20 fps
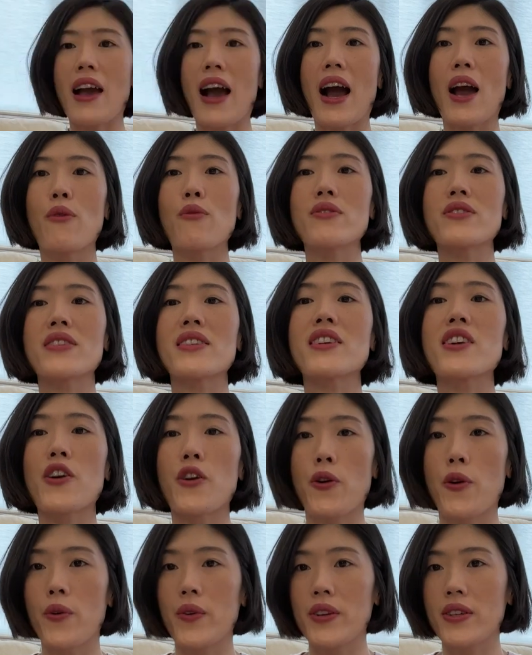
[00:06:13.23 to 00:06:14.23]
I was
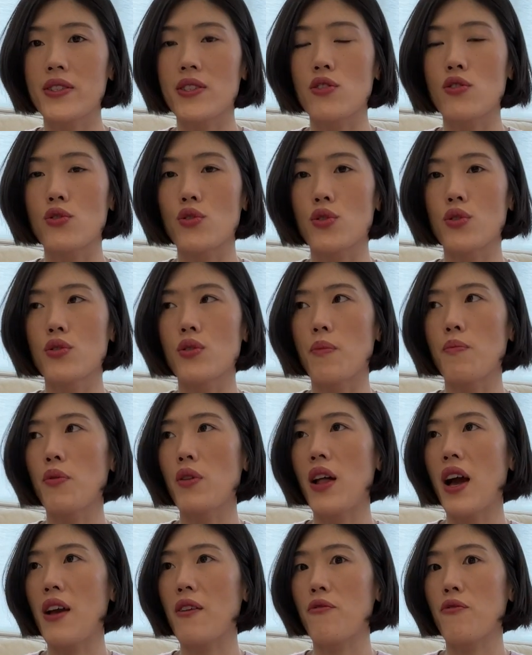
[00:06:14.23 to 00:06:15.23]
encouraged to
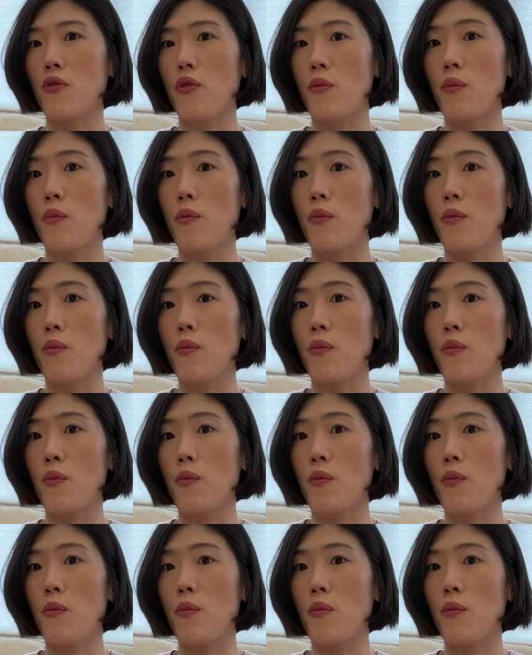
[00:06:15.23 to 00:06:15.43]
apply for